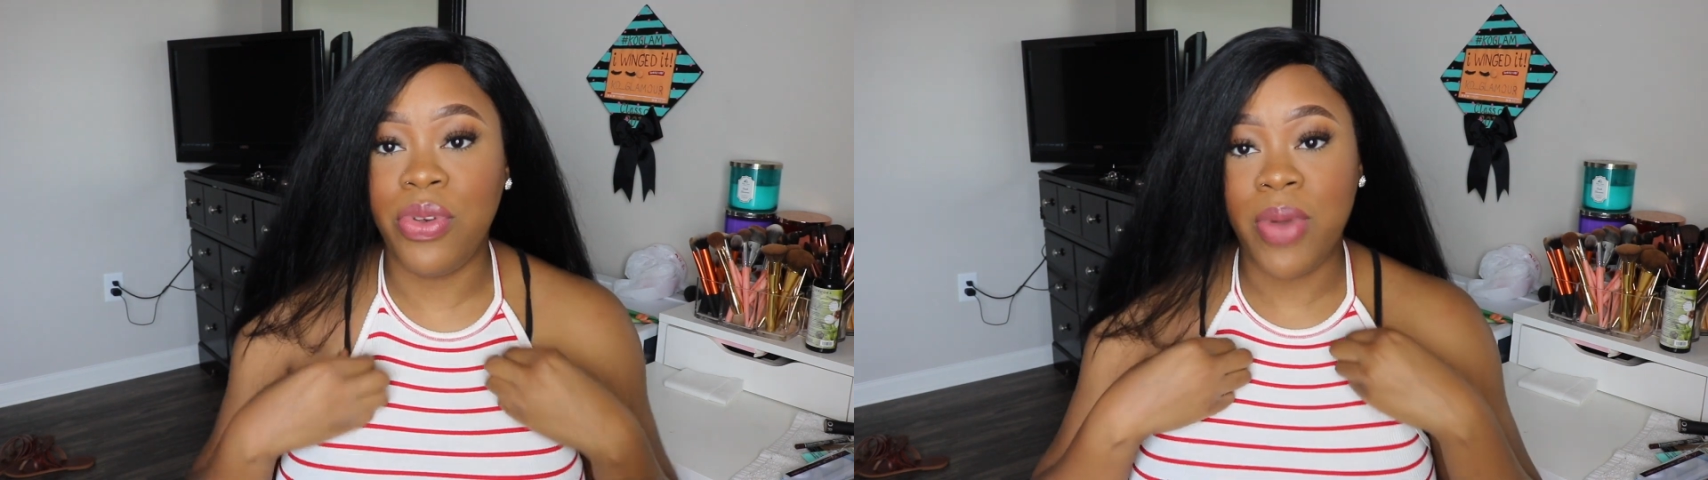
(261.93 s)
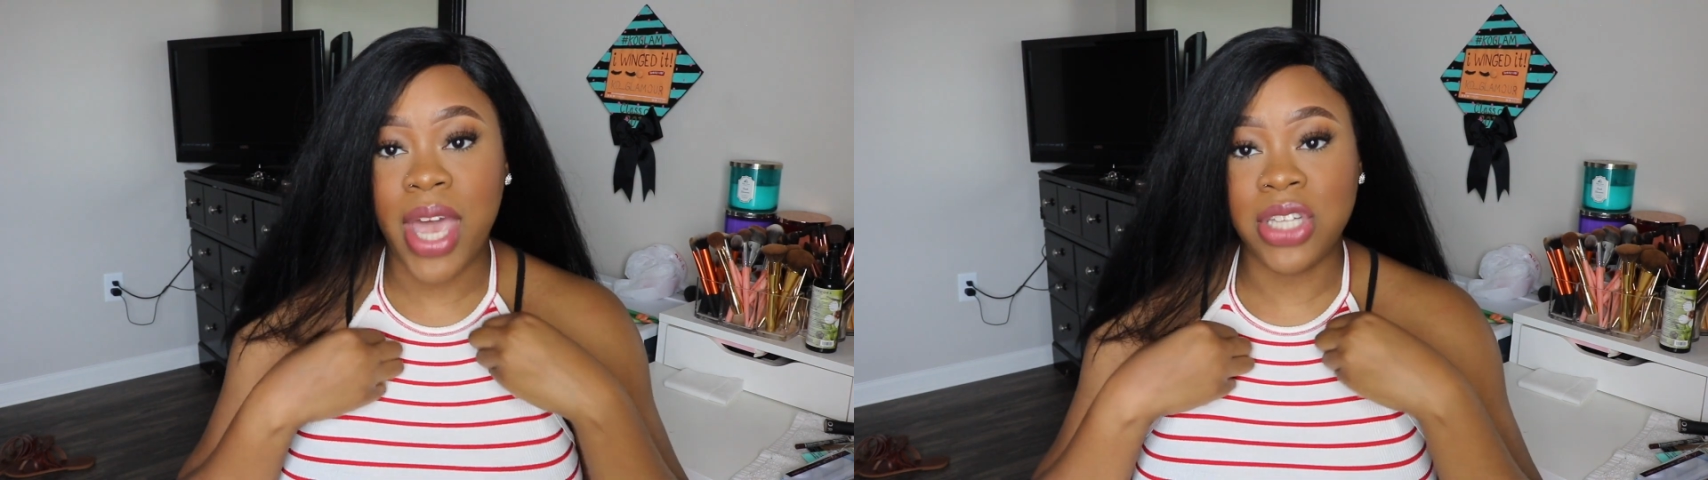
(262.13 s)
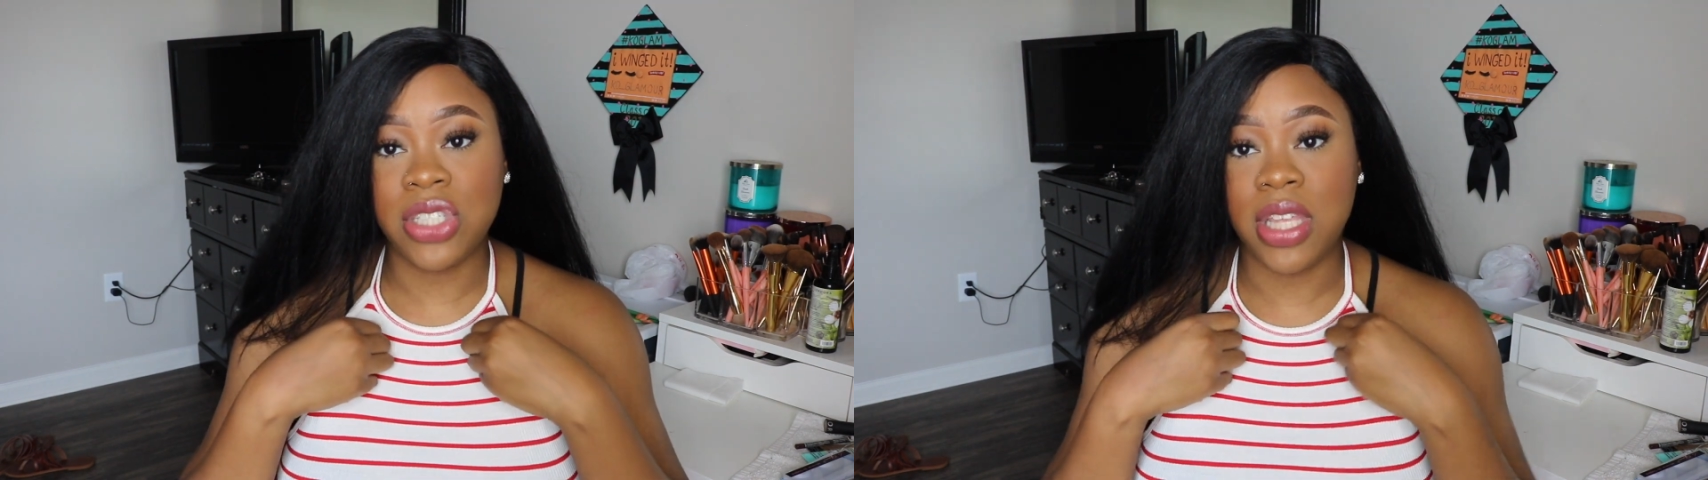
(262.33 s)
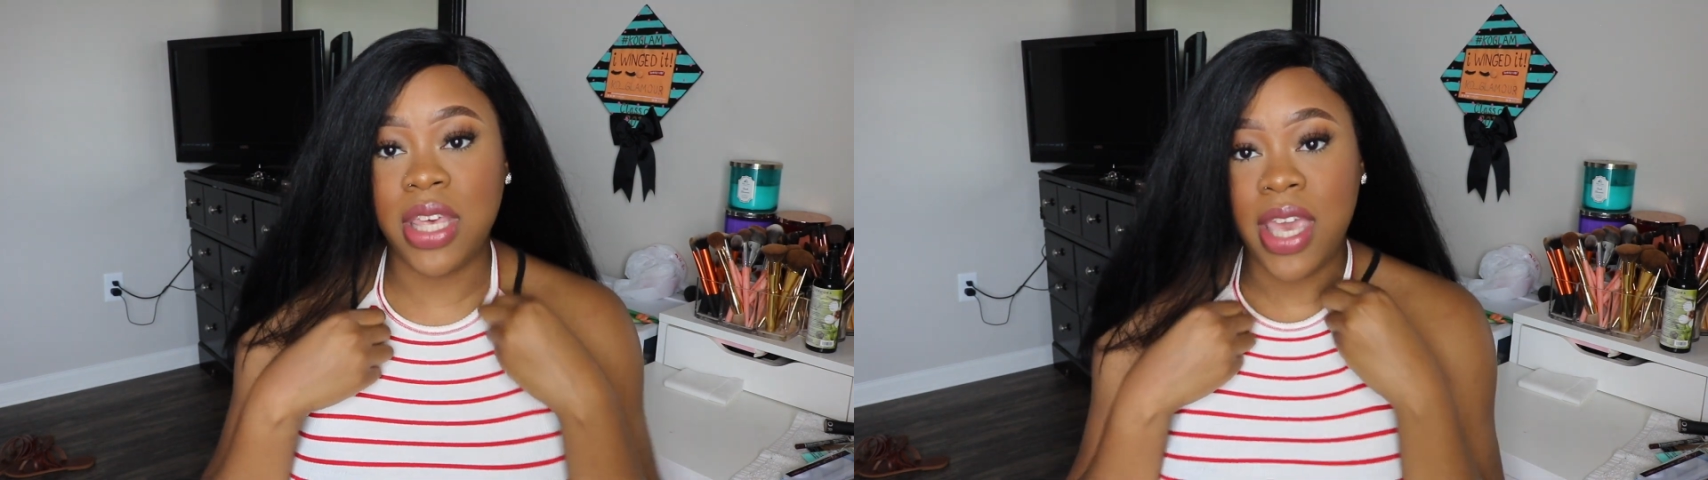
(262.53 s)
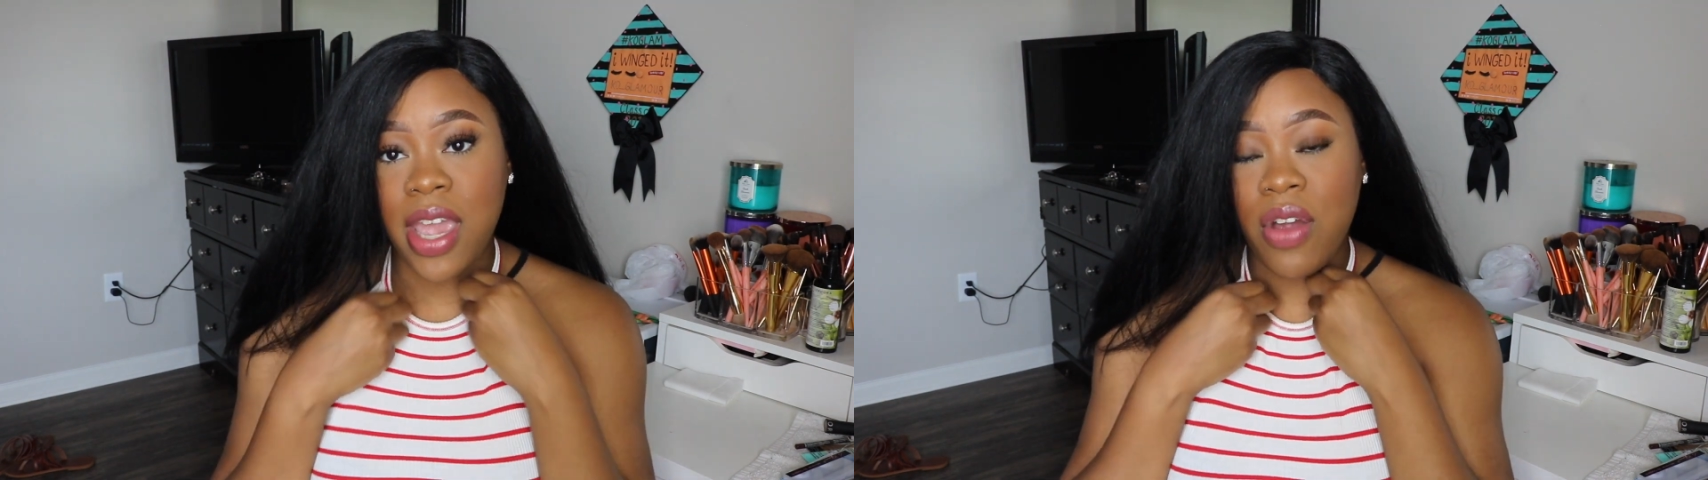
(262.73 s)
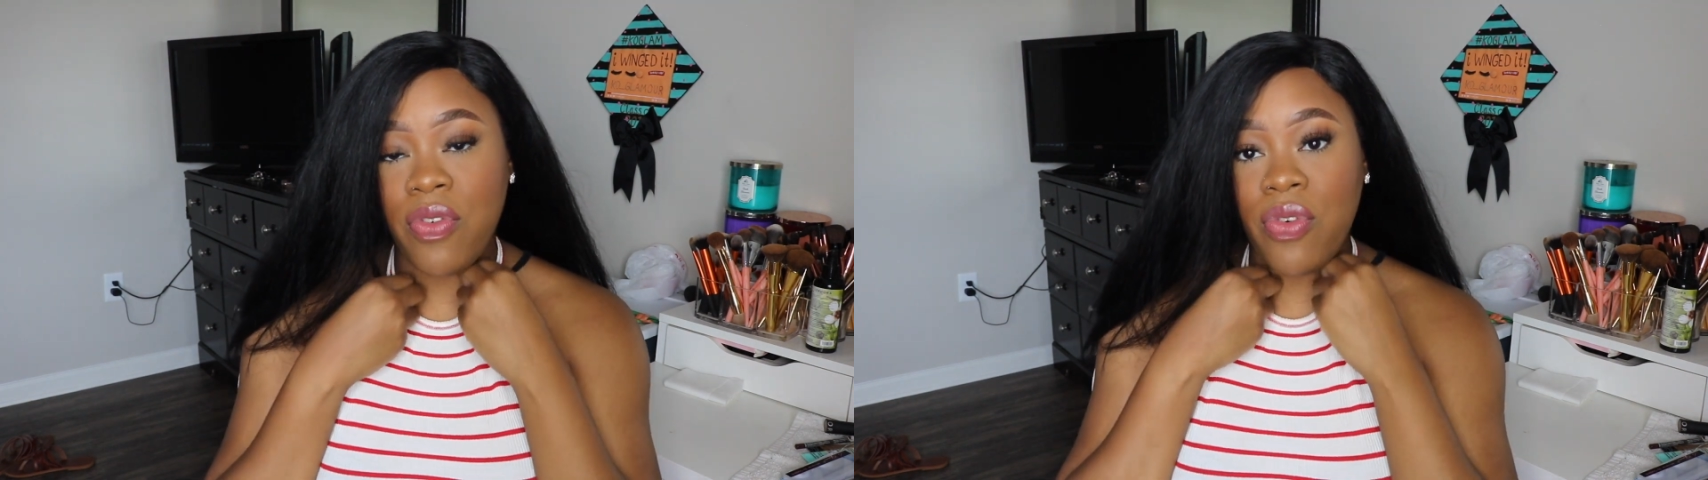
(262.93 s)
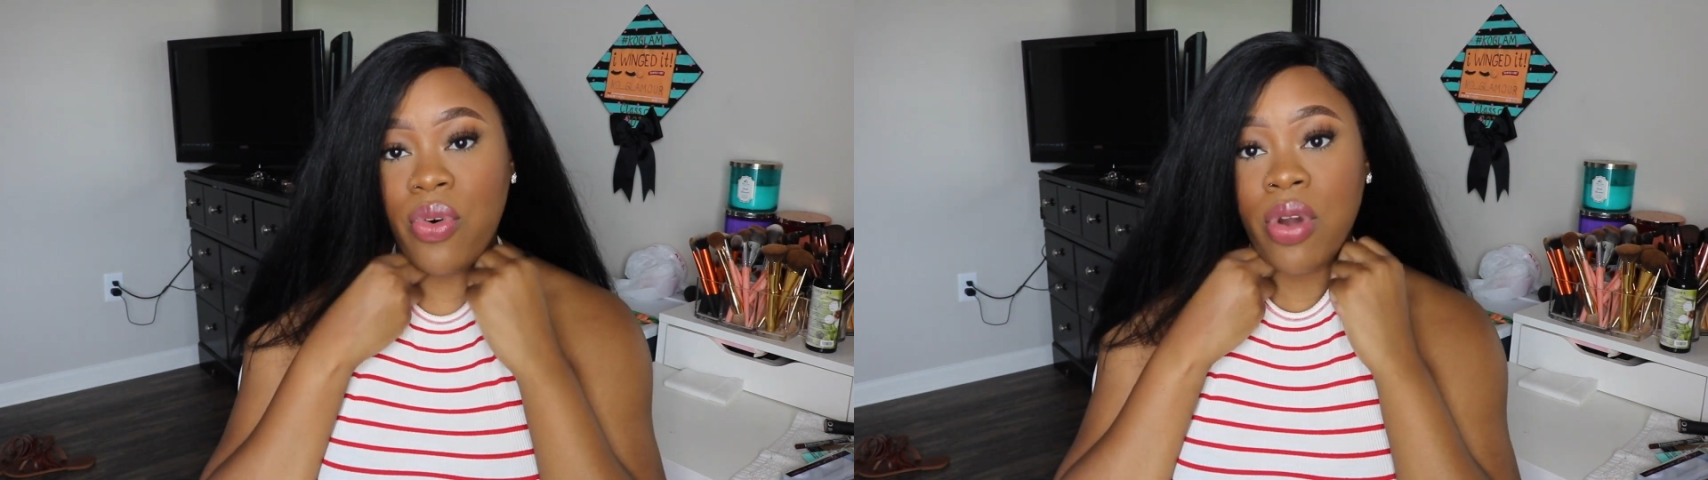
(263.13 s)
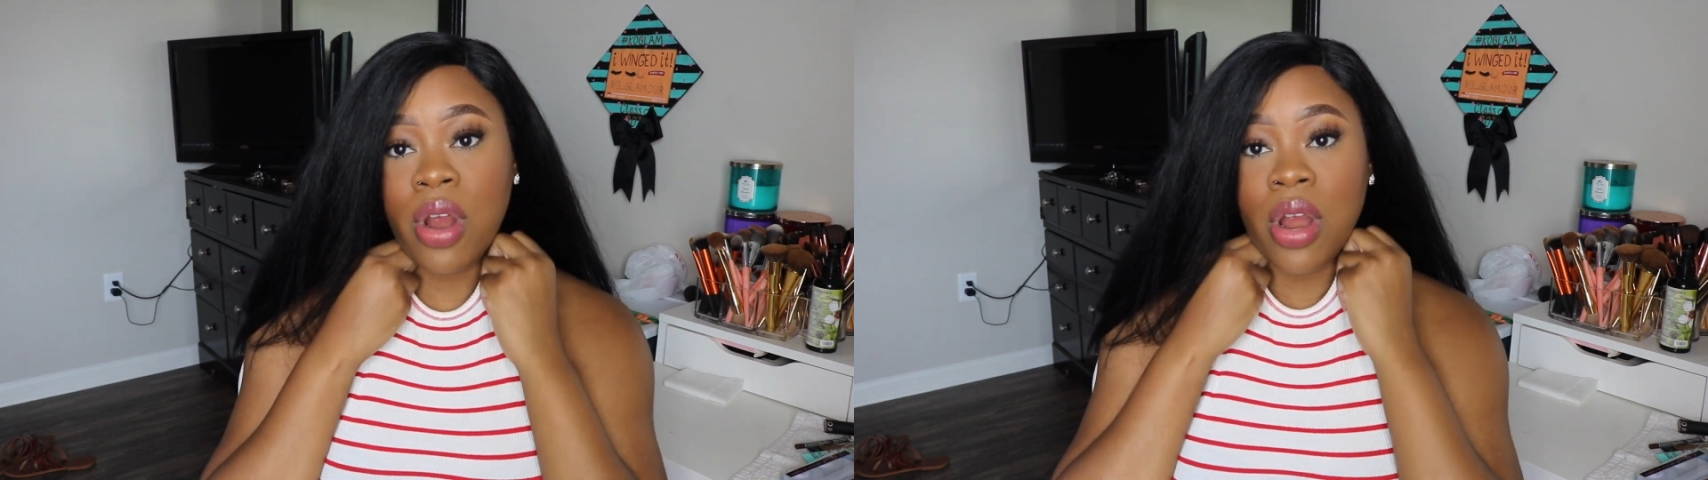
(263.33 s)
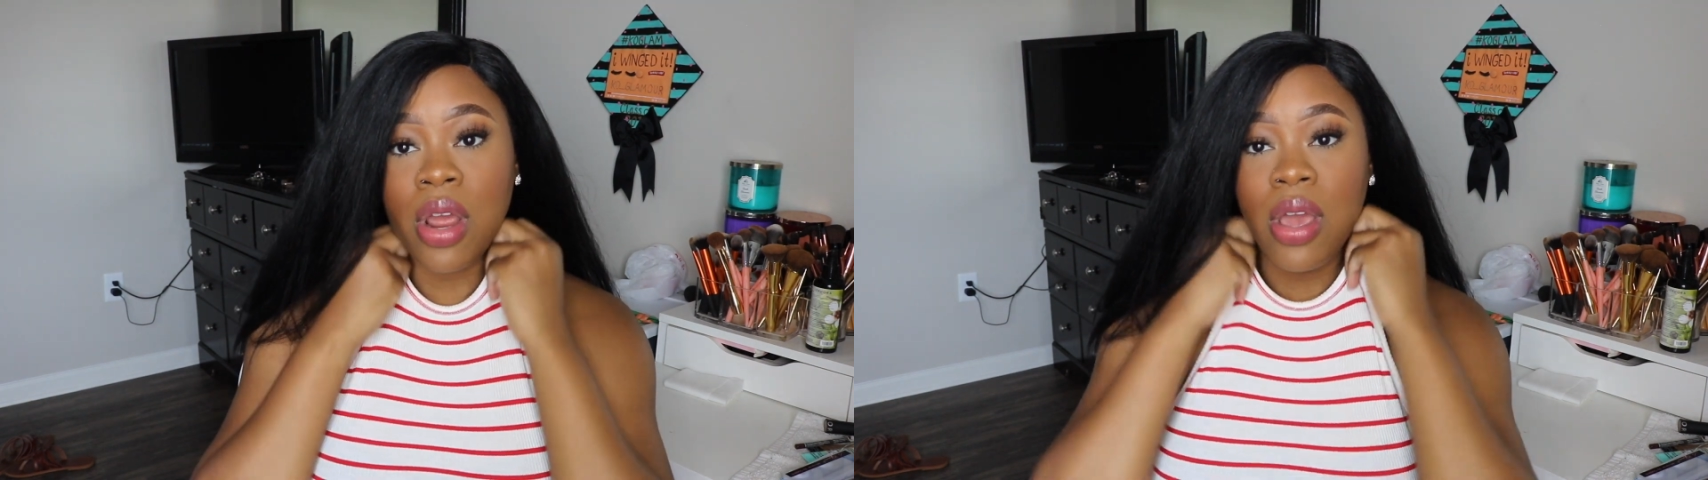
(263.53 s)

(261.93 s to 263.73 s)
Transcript: you actually care for